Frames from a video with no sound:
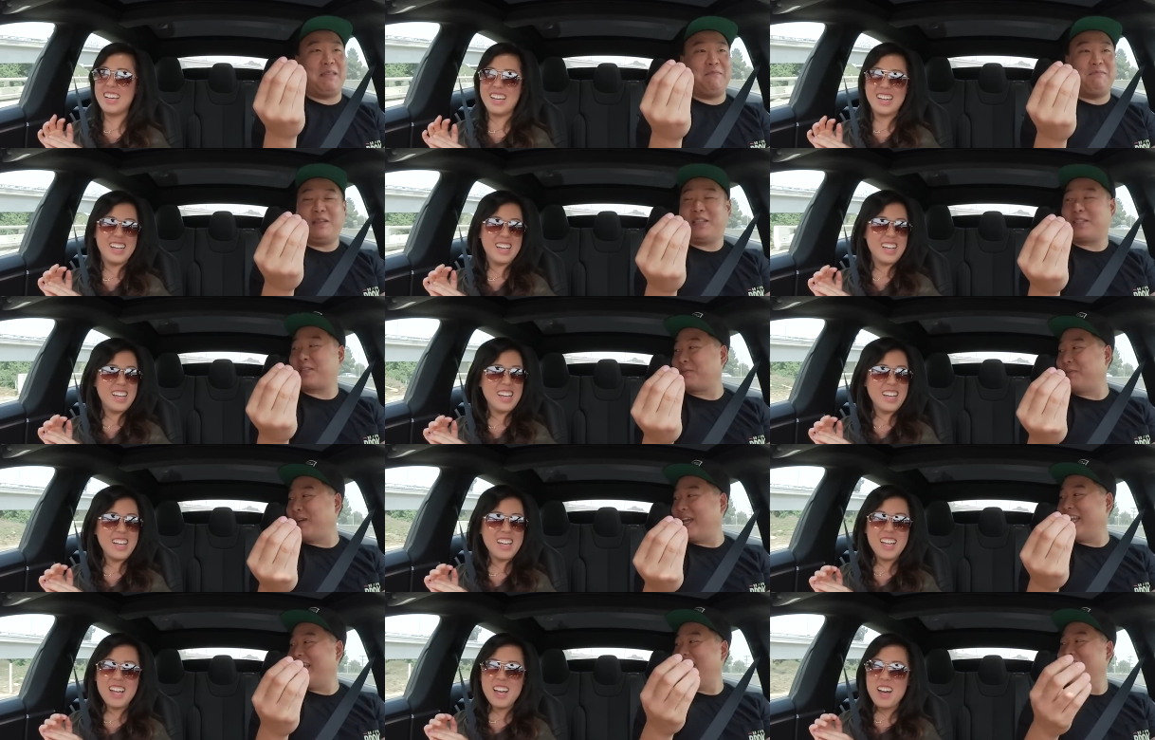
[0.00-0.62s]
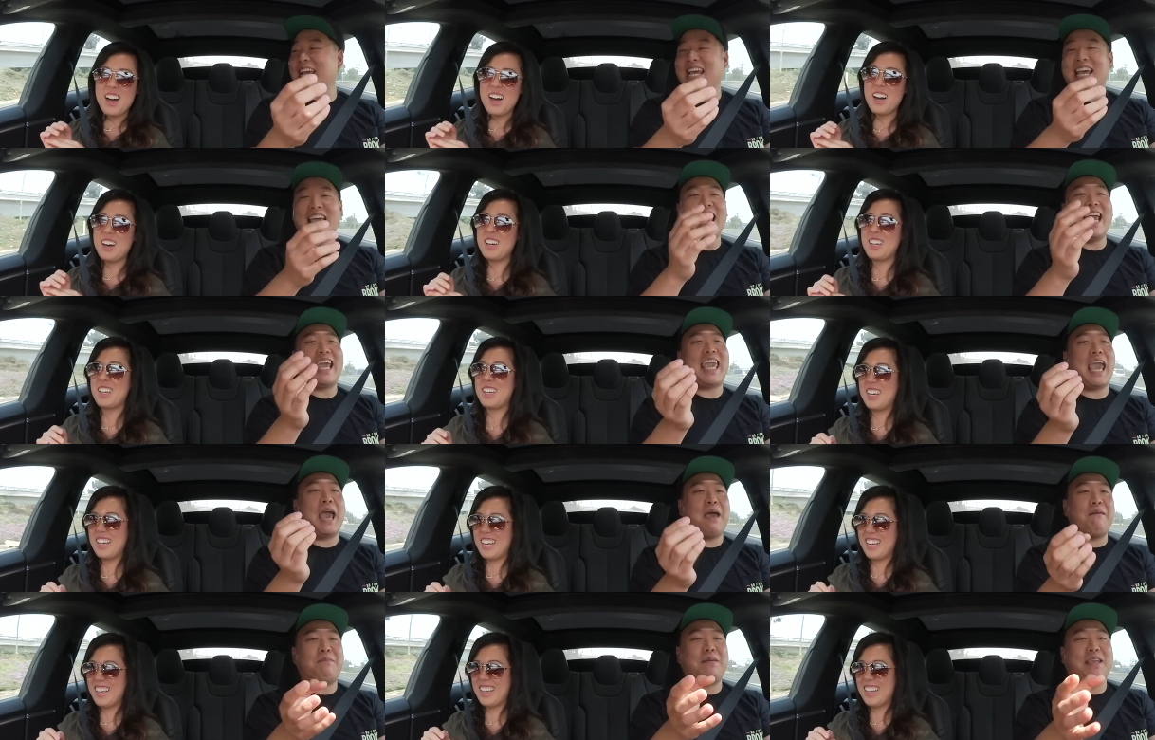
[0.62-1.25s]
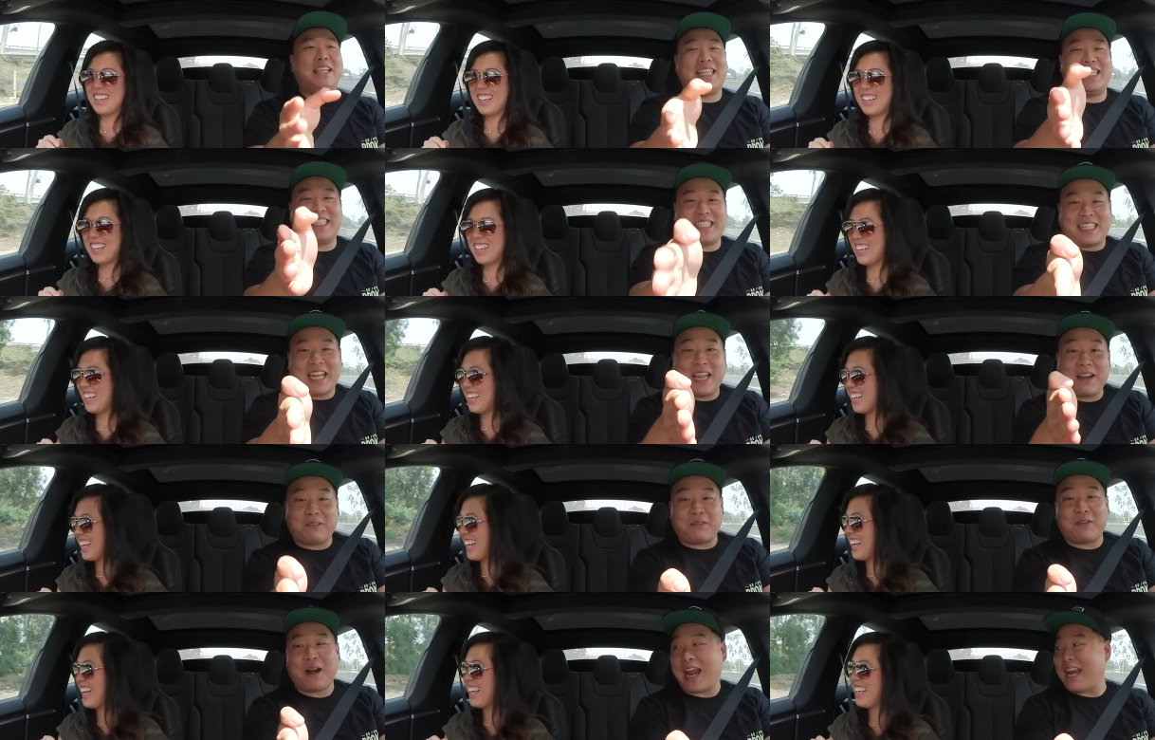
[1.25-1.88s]
Speaker 1: in between. It can't be just
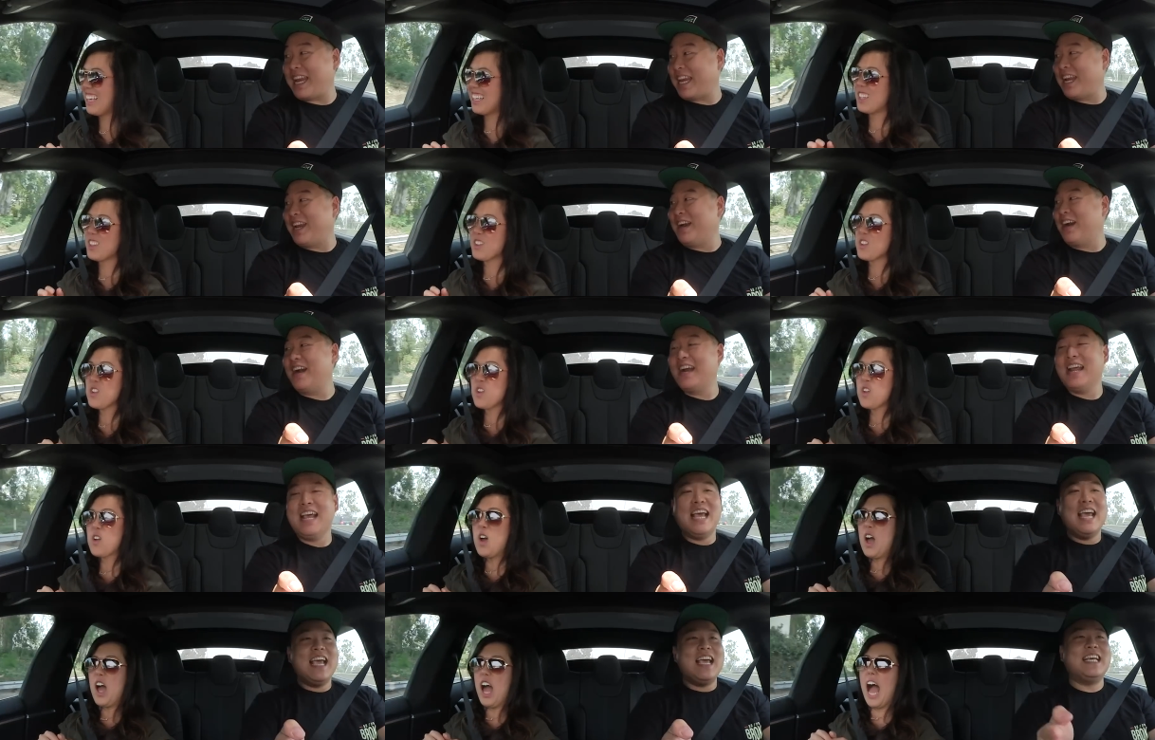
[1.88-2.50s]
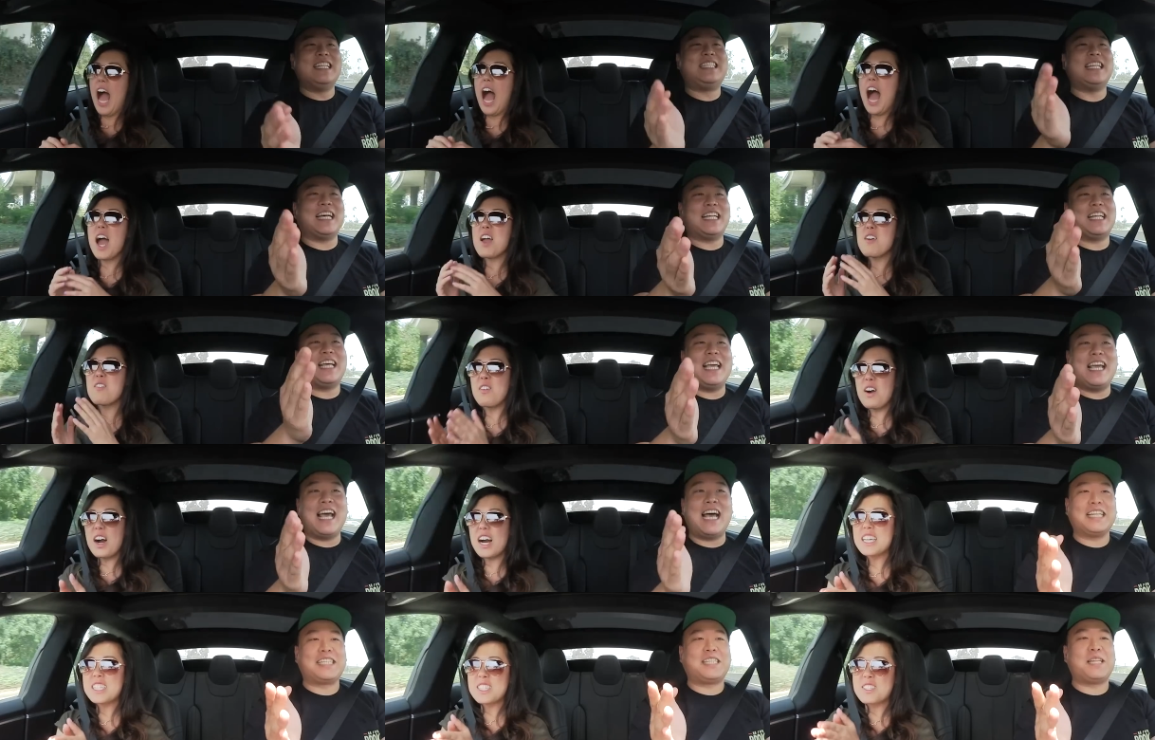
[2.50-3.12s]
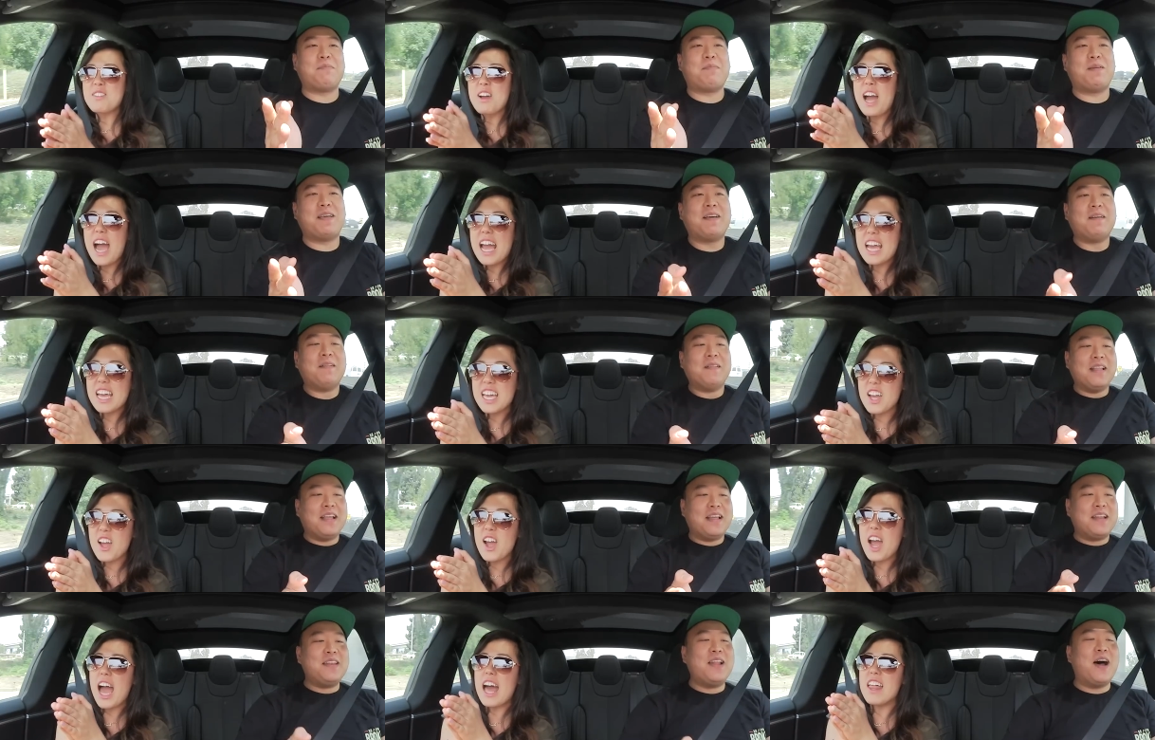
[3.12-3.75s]
like right here. Is that, I was
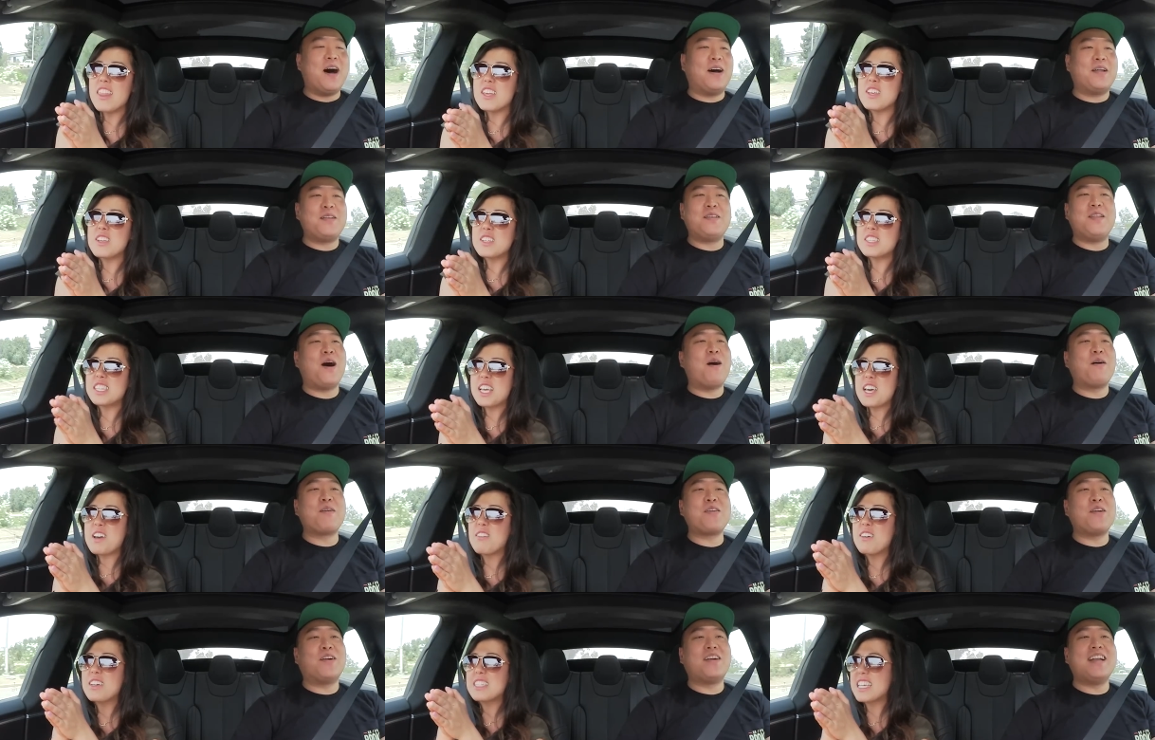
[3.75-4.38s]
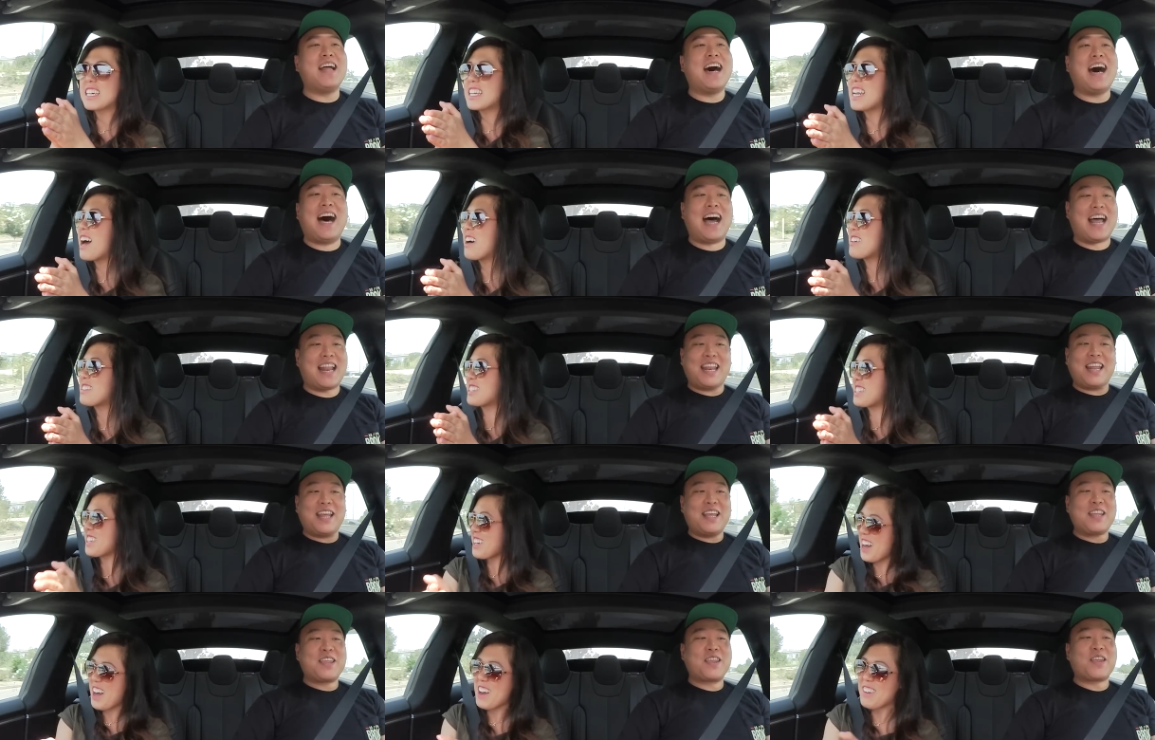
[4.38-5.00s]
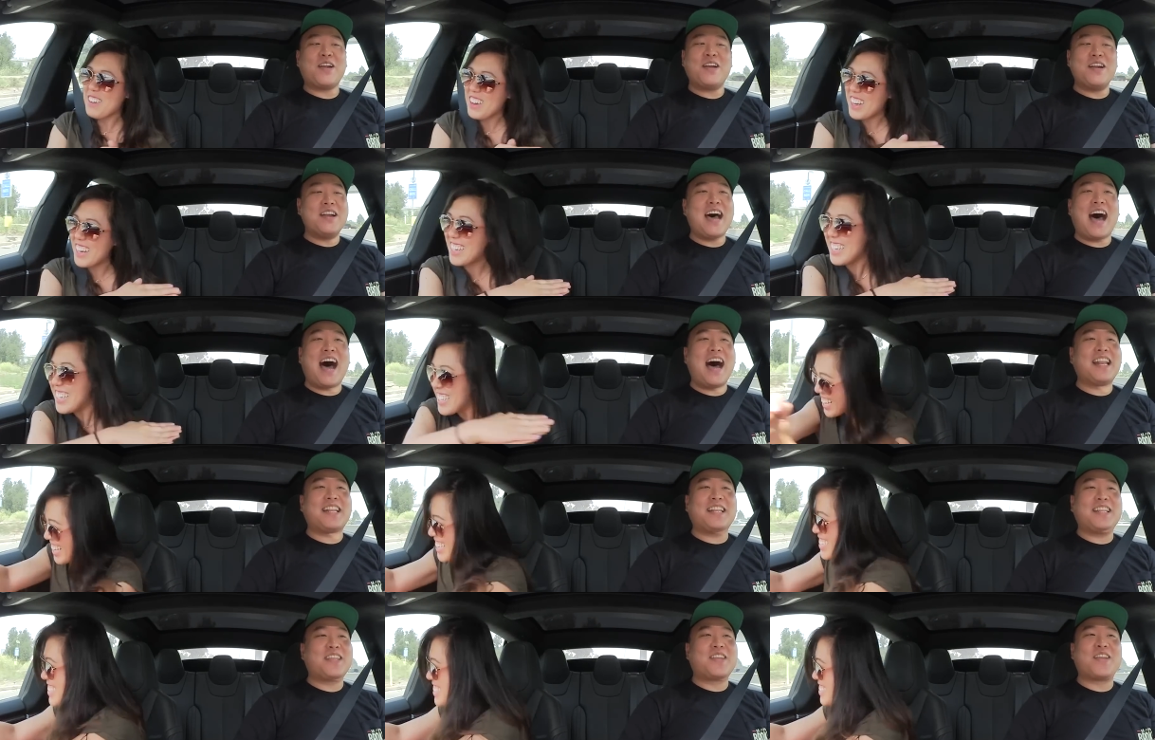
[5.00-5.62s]
right here. No, no, you're not. You're
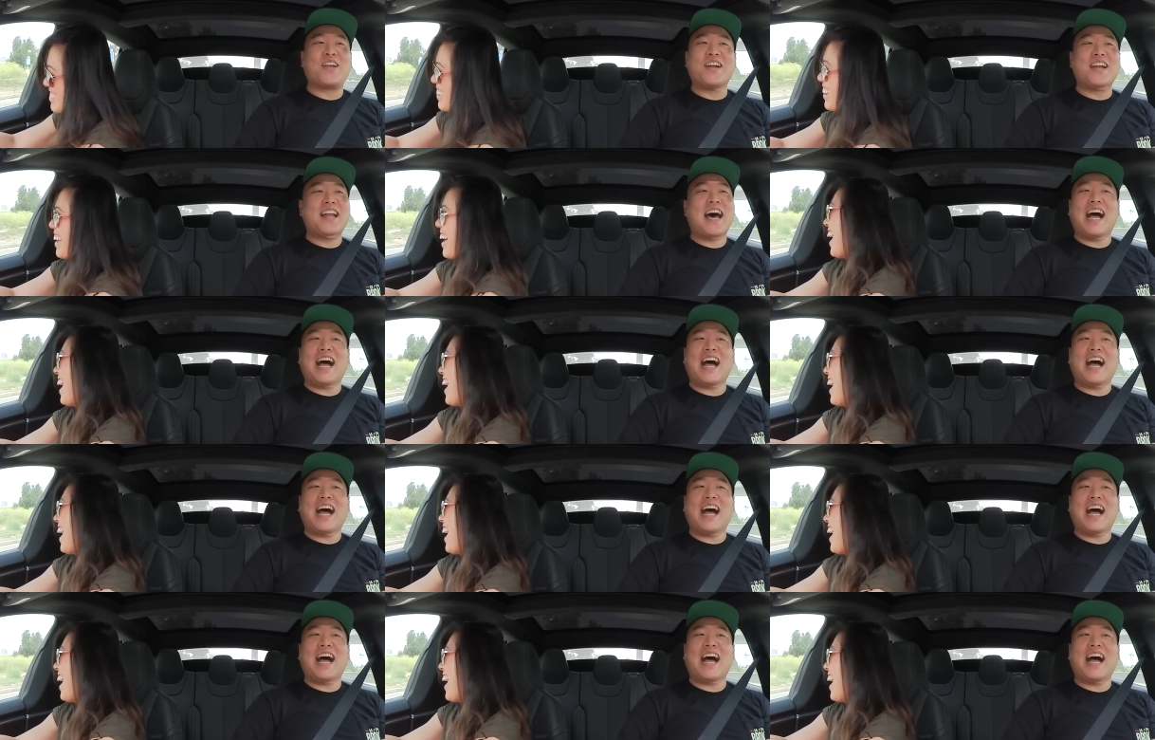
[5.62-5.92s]
not. You're